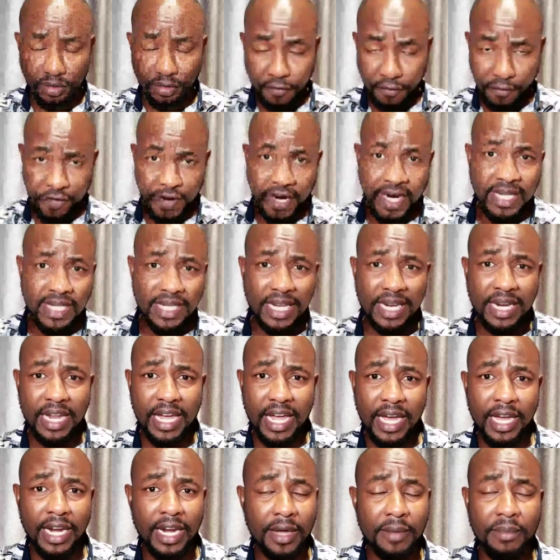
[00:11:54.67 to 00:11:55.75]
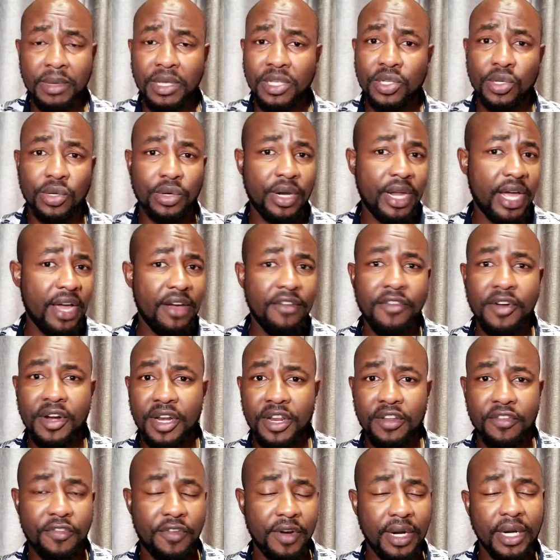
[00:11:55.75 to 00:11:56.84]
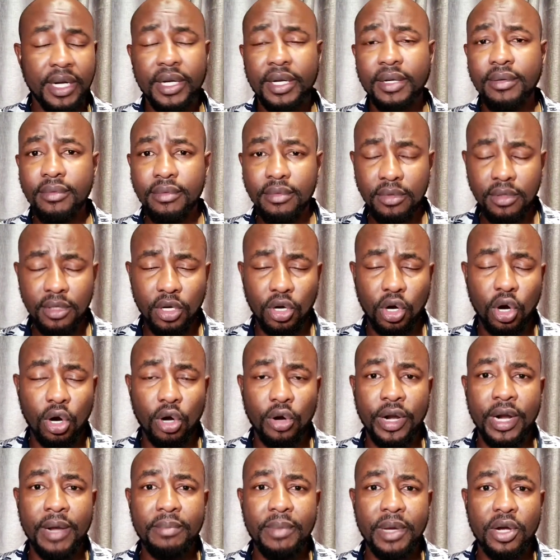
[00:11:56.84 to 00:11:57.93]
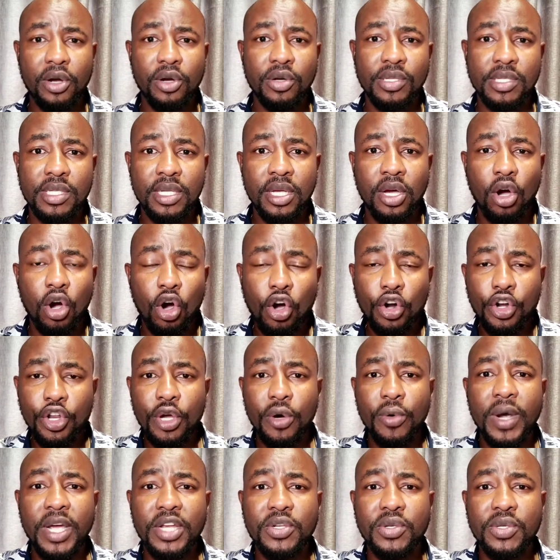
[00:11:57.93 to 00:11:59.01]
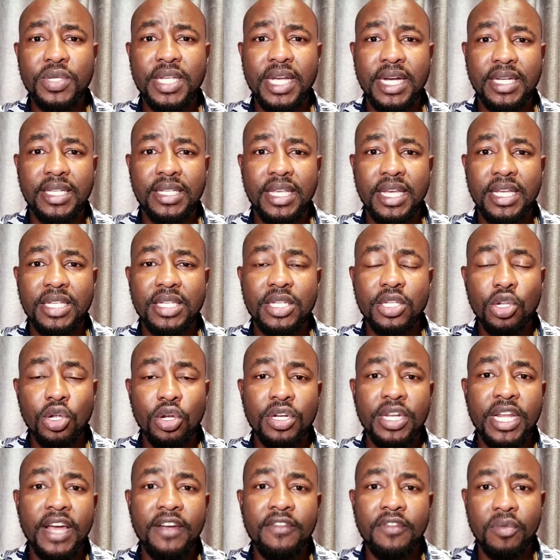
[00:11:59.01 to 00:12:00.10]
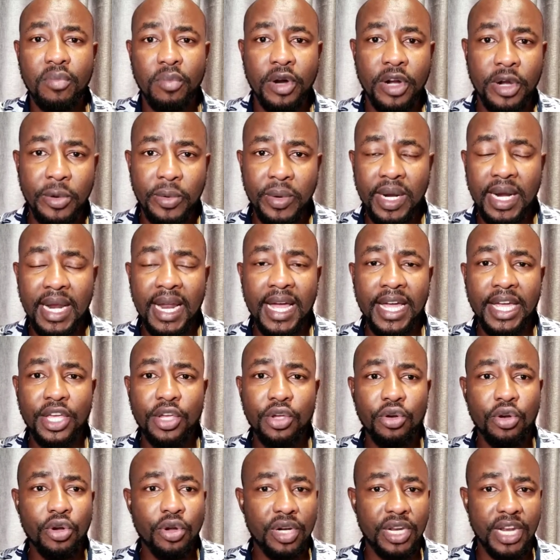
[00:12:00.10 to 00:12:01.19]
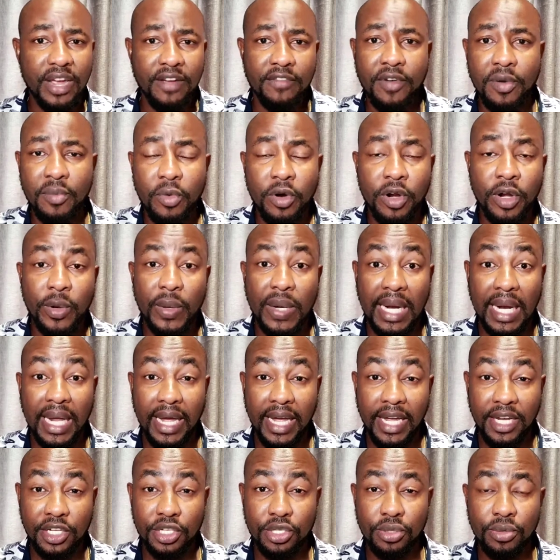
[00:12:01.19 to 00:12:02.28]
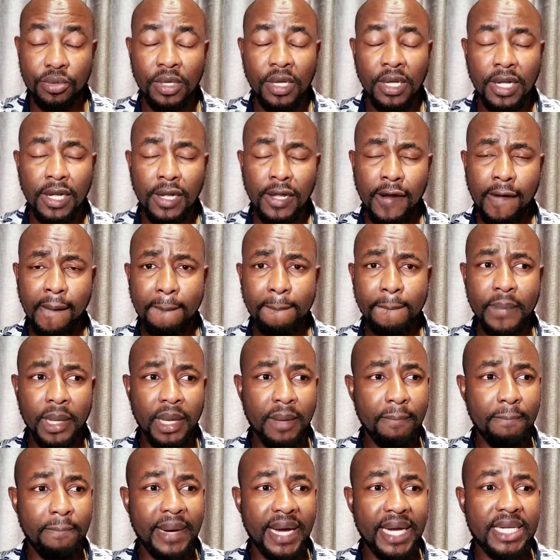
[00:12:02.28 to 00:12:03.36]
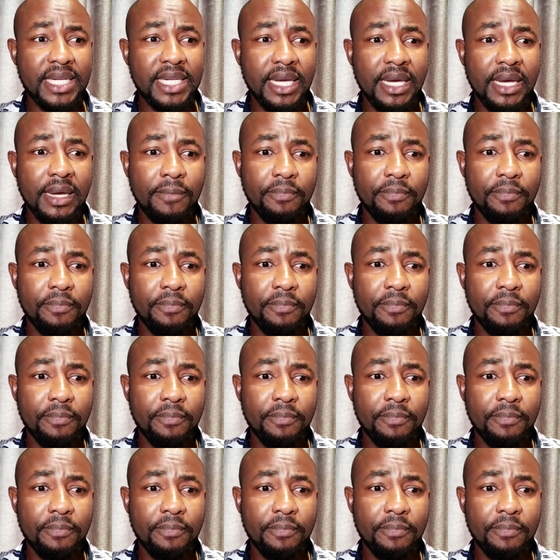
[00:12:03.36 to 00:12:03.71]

friends and enemies on every different corner, because on your way to success, not everybody will like you, not everybody will hate you. But